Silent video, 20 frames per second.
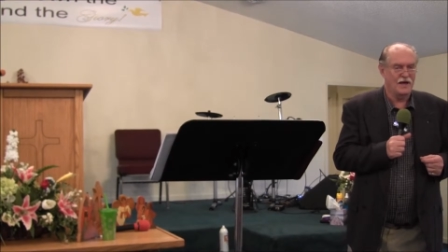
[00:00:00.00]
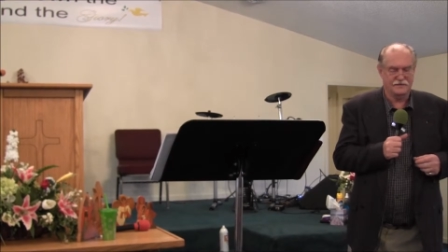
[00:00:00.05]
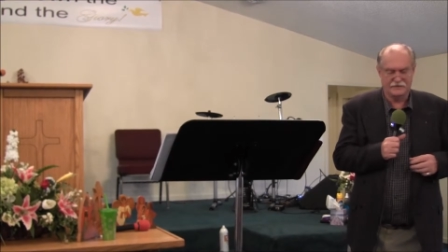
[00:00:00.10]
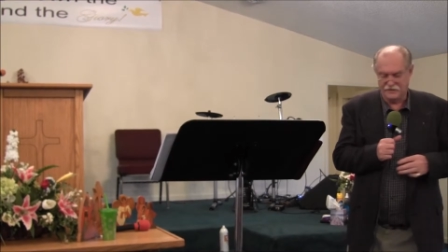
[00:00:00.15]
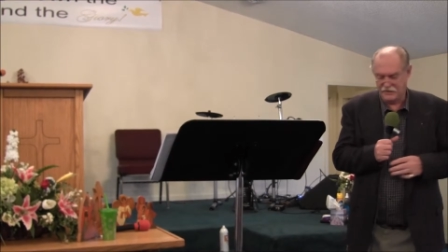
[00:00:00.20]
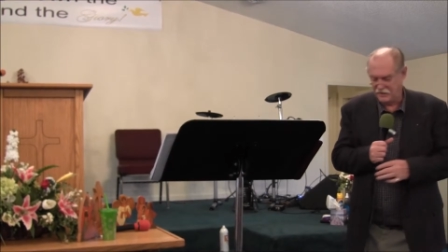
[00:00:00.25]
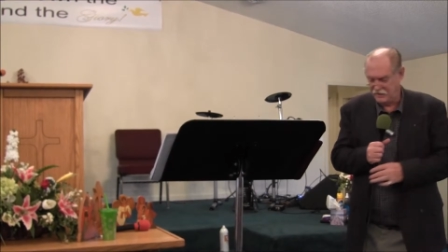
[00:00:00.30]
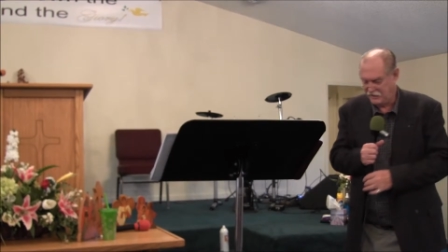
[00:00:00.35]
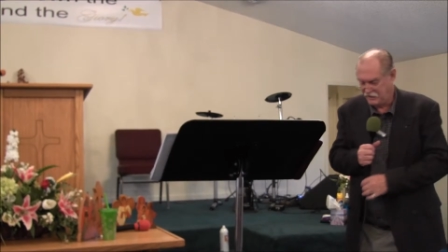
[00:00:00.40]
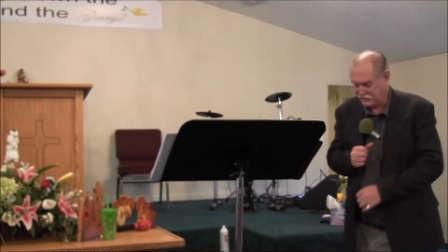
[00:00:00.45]
I
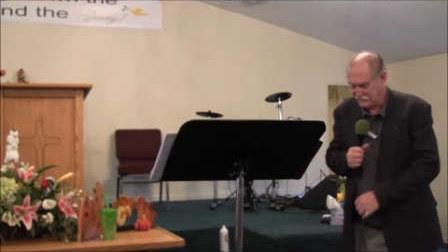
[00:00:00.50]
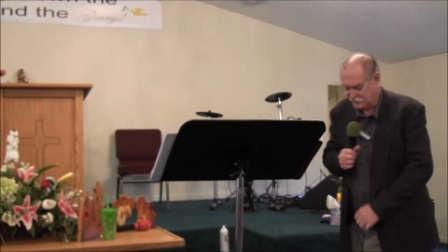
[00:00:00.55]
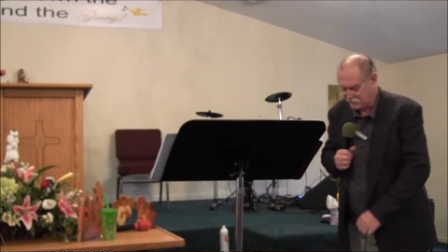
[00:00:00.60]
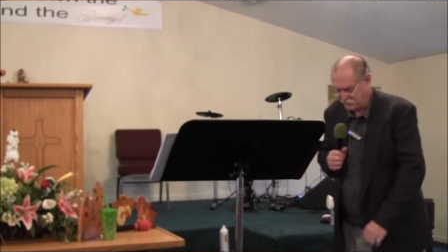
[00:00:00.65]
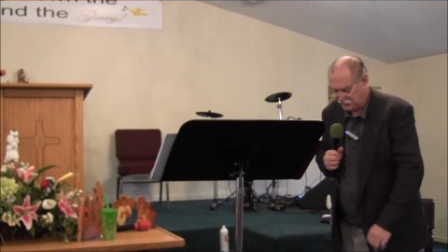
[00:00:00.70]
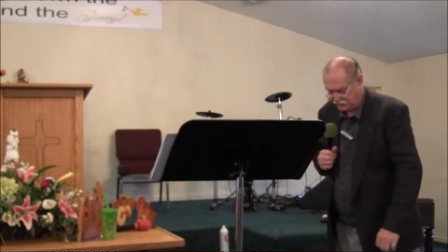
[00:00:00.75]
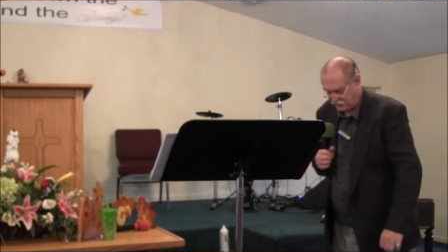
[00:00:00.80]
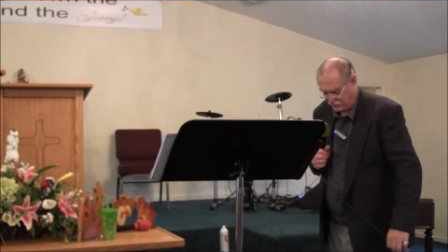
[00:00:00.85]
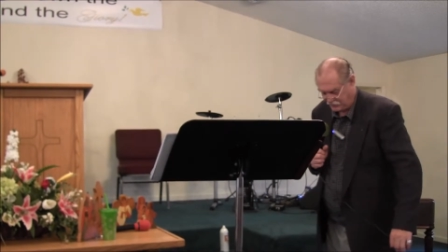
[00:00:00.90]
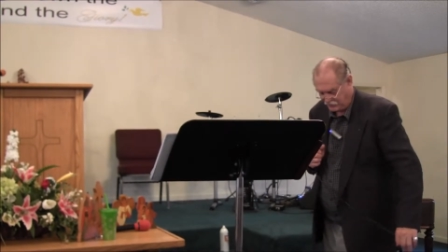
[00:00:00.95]
said, He gives me
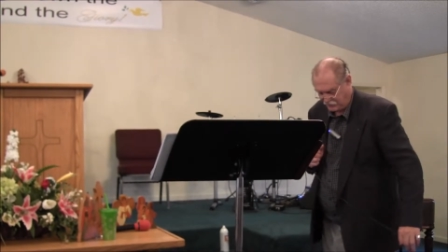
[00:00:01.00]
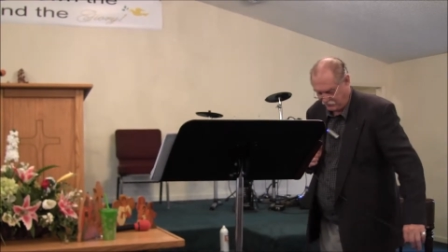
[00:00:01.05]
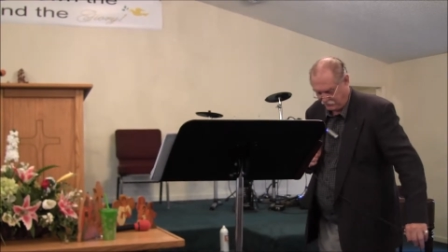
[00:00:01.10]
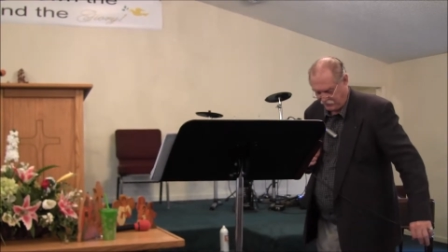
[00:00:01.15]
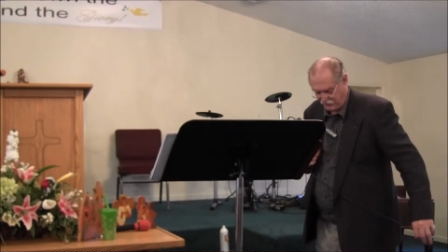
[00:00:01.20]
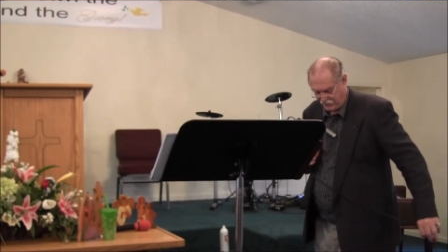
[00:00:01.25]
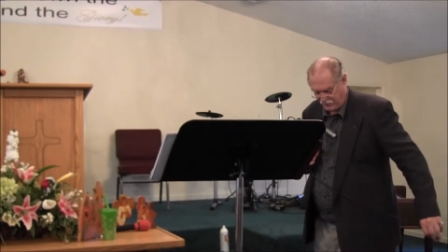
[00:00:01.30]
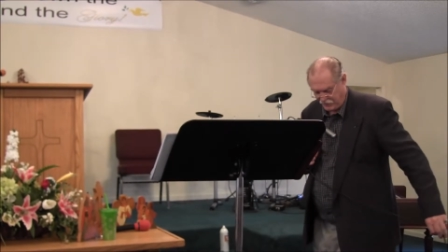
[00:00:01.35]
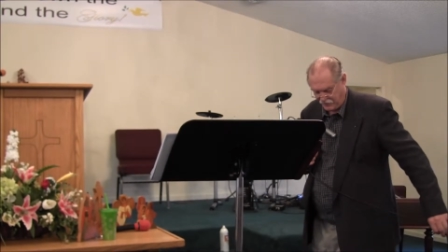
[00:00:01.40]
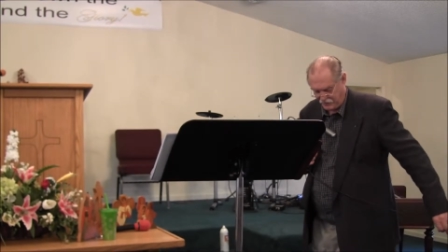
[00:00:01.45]
strength
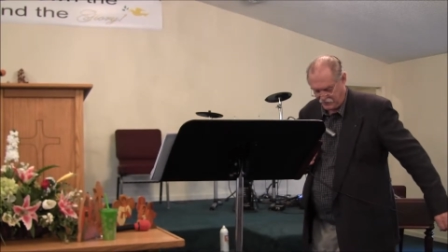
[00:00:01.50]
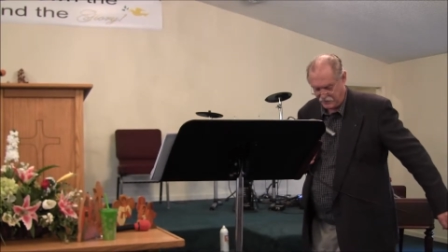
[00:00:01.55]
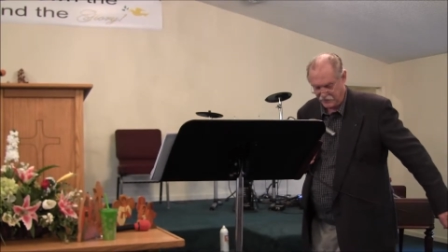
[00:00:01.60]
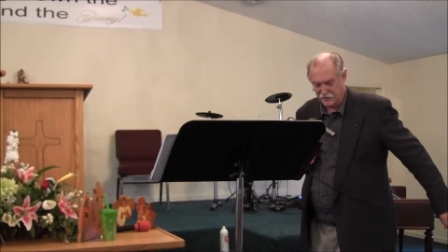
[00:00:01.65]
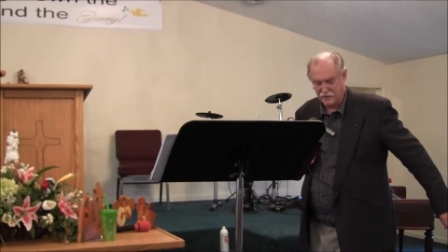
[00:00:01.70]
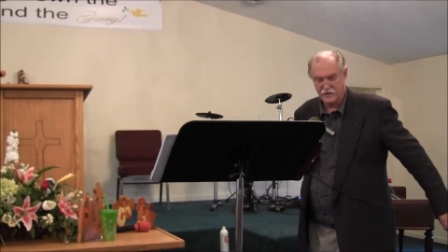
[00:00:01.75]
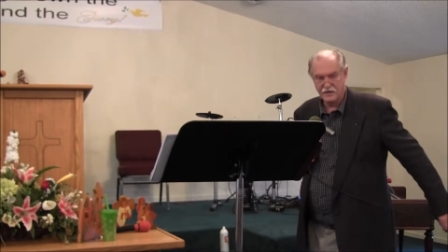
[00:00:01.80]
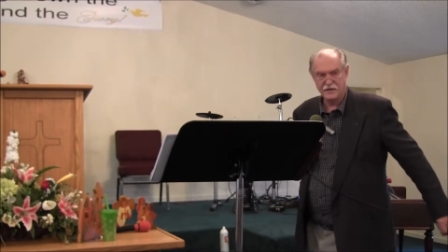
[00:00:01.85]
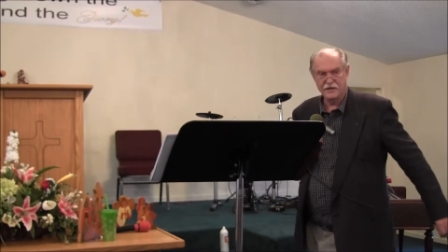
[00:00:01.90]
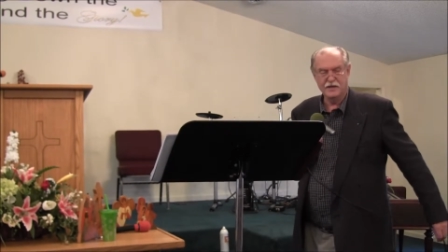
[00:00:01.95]
every day.
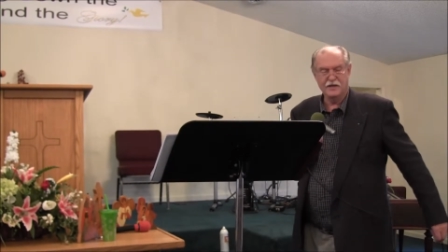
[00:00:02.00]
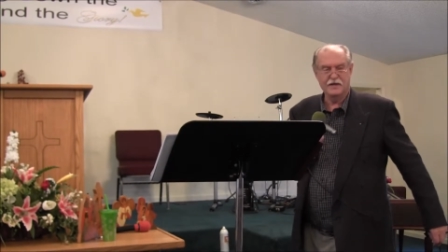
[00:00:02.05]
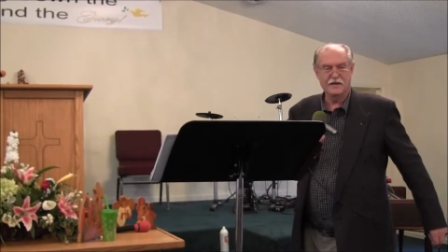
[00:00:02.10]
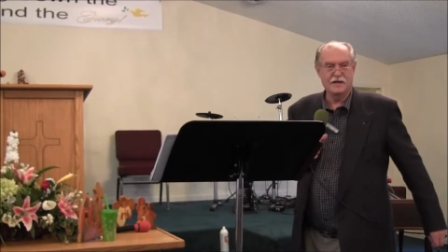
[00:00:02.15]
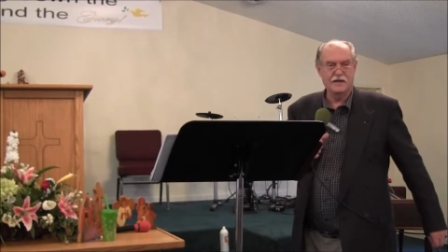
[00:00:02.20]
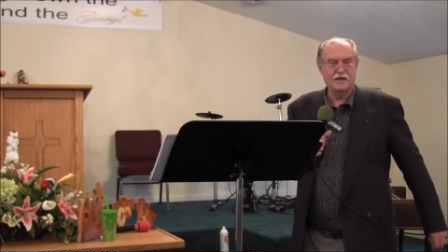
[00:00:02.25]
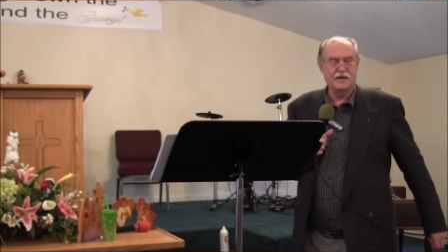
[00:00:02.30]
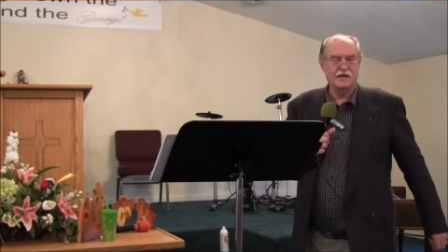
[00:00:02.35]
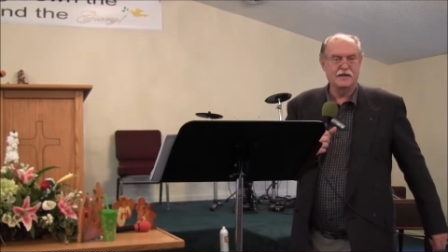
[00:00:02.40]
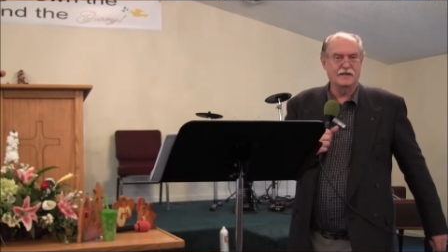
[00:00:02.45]

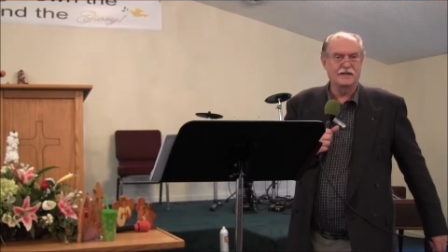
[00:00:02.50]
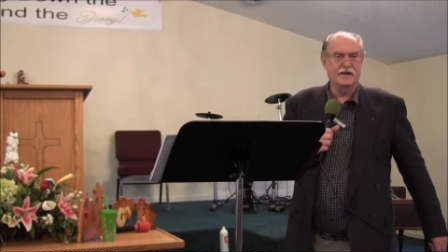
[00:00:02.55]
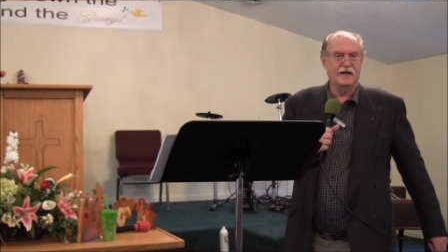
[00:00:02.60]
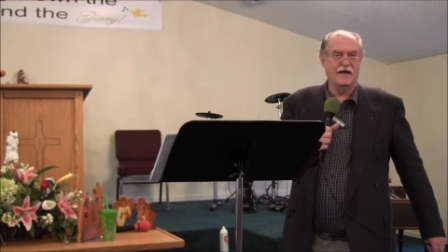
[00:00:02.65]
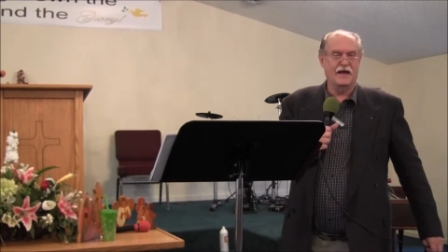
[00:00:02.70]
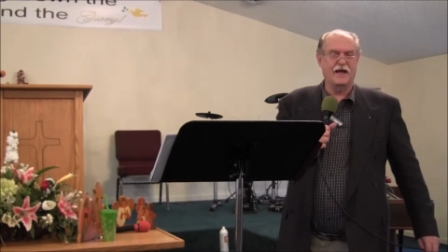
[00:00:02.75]
Every day.